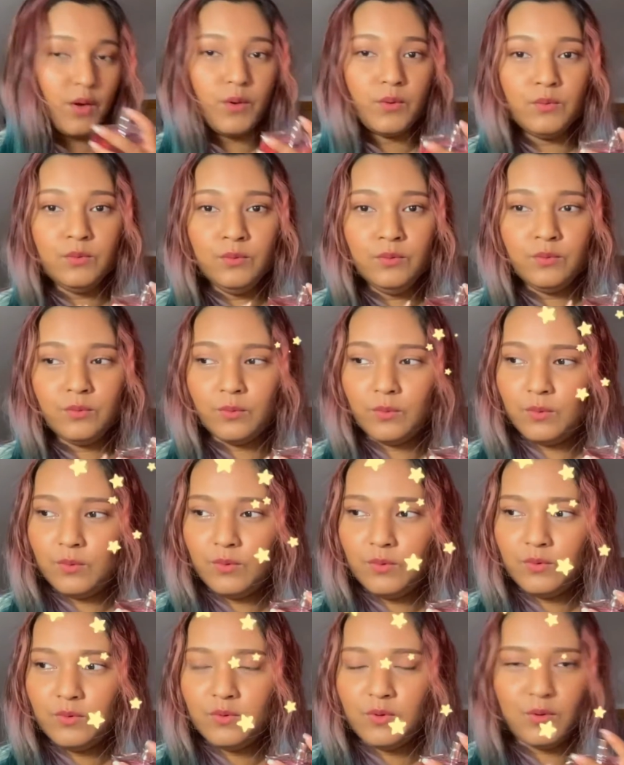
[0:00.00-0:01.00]
Ooh.
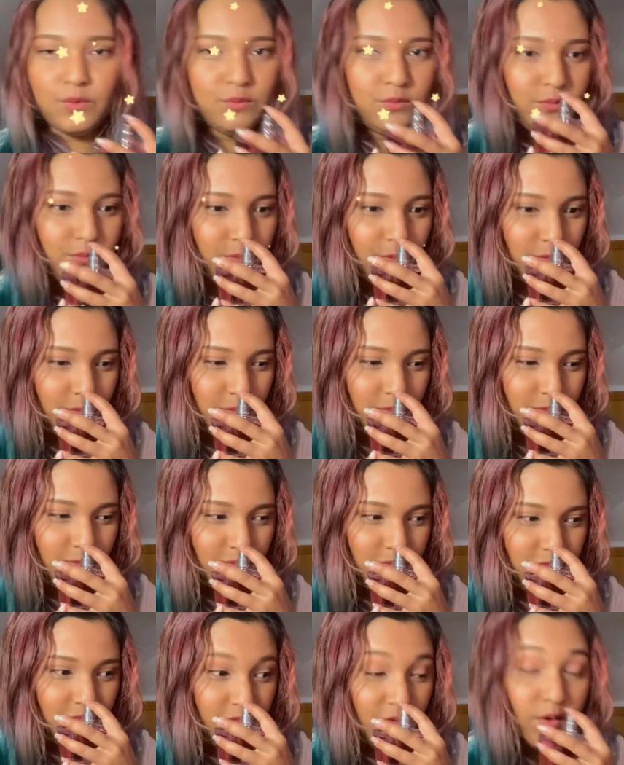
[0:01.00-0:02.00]
Ooh.
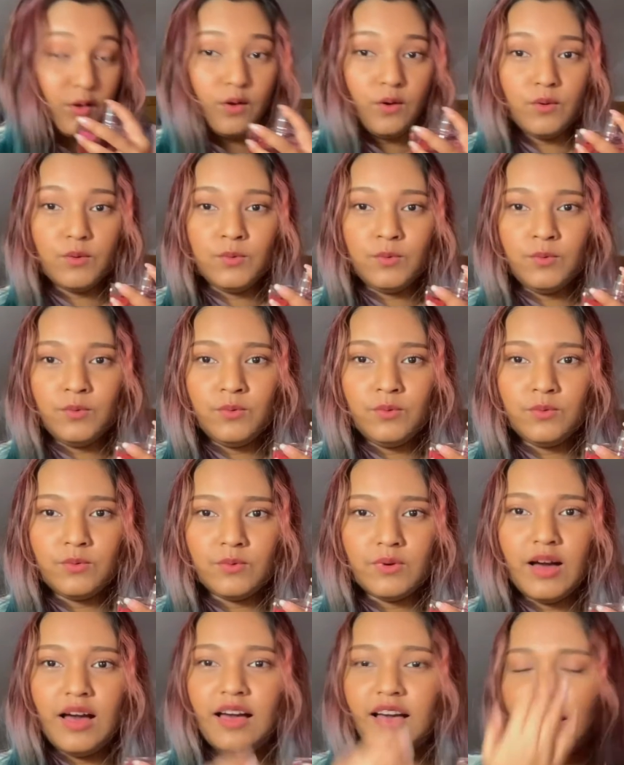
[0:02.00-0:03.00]

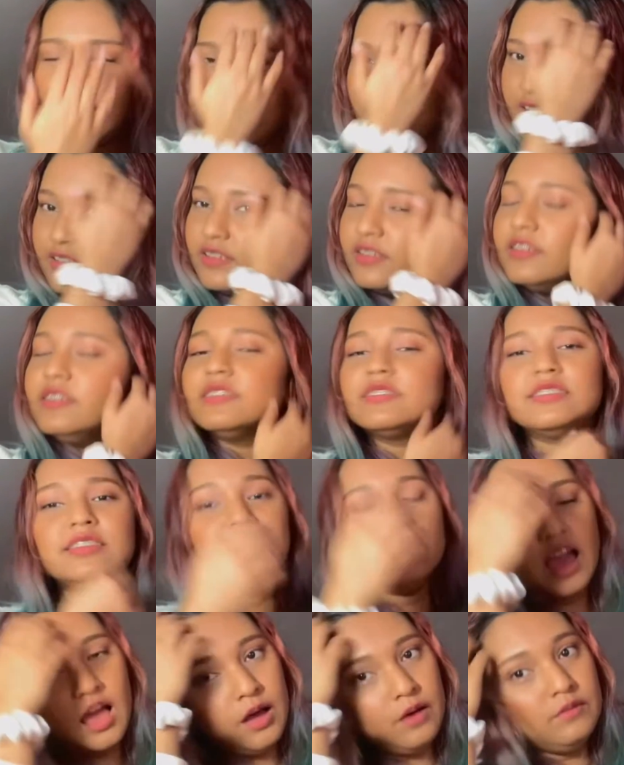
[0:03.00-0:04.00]
Ooh.
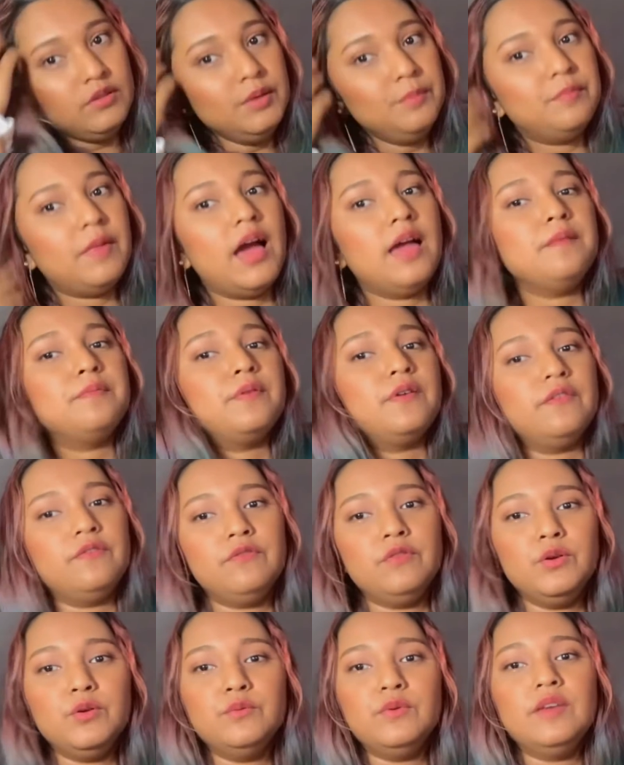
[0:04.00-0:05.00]
See, I only buy
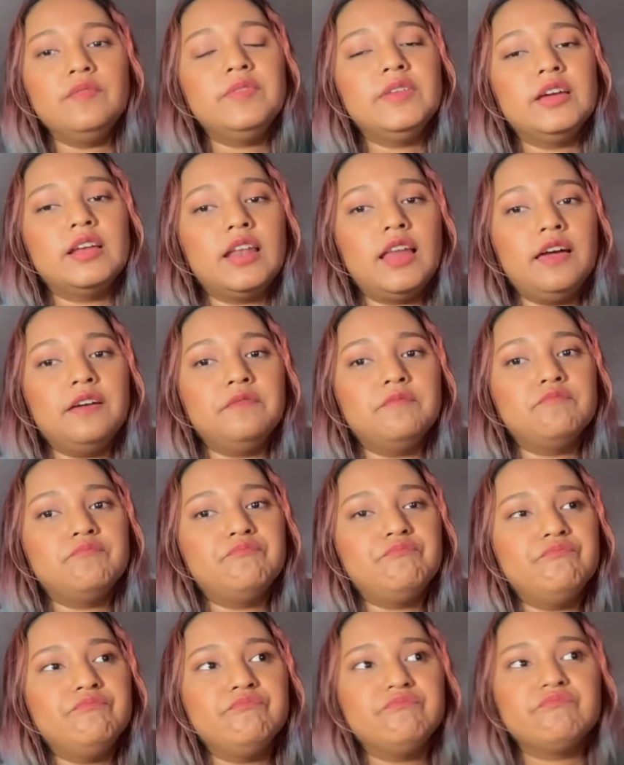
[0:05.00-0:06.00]
perfume if they're like,
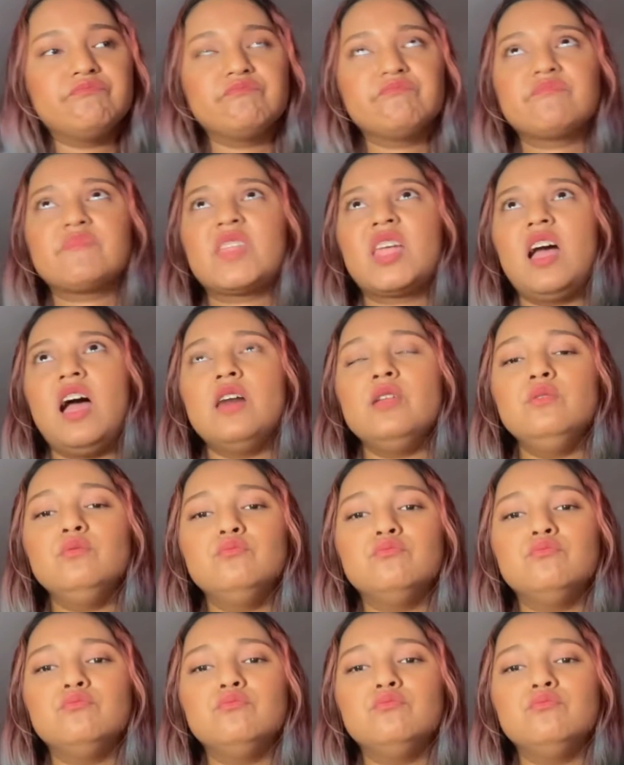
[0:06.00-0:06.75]
I